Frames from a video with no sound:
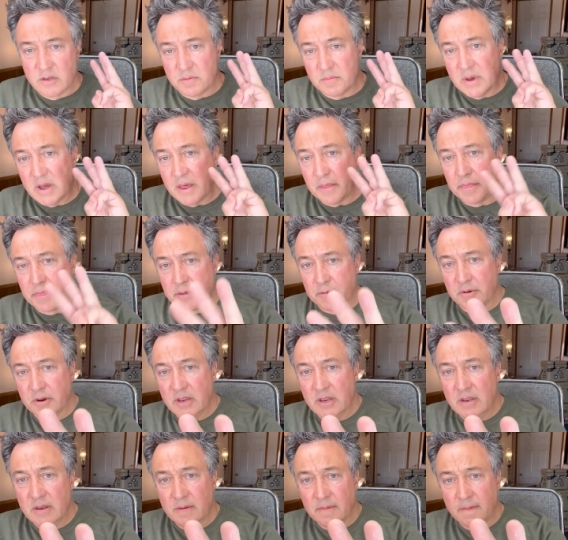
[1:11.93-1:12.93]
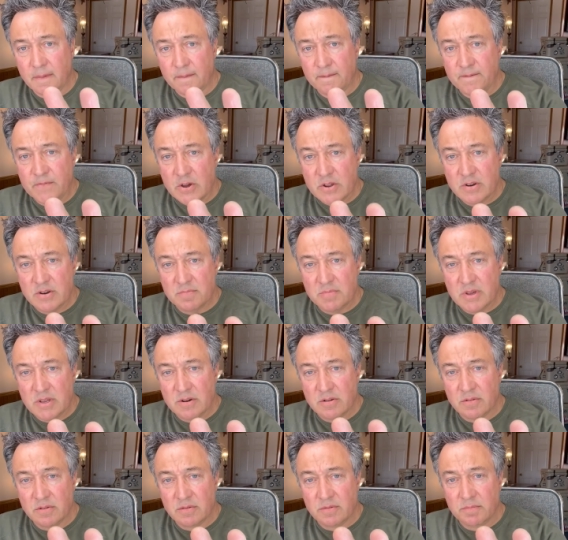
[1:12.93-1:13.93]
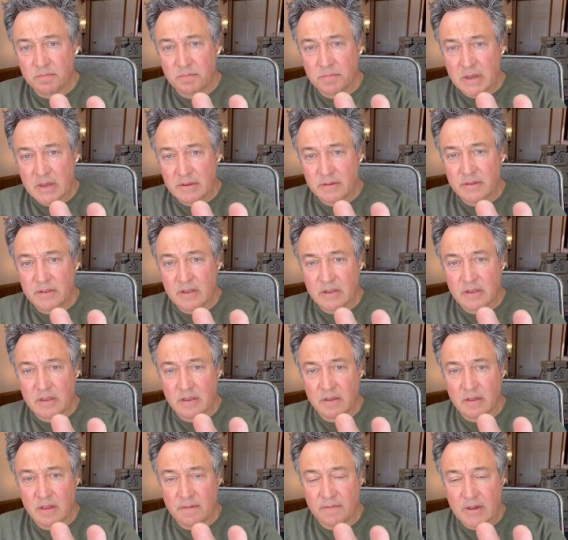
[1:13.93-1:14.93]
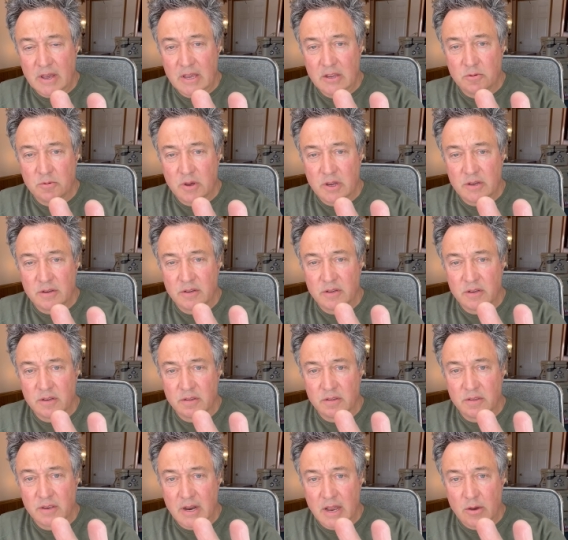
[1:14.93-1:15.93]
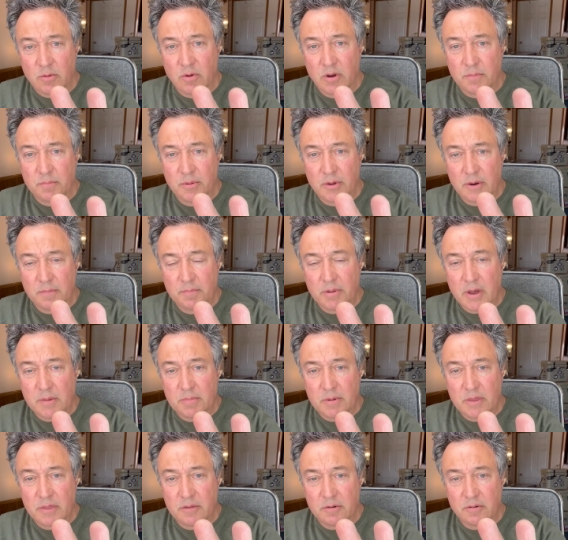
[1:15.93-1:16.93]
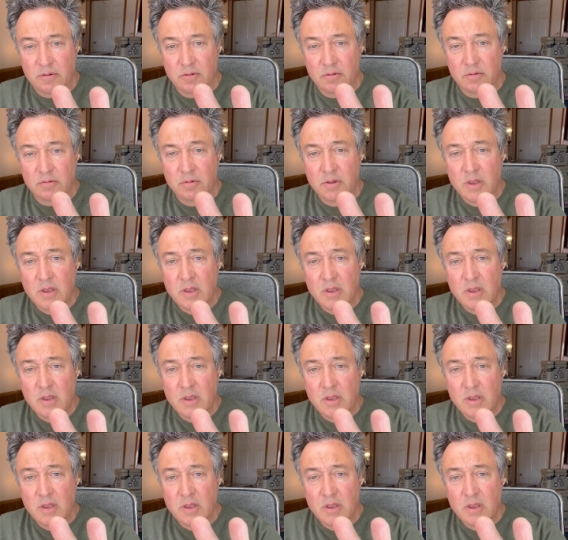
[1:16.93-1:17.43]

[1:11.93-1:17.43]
are my 3 fundamental basic evaluations that I want to put a puppy through.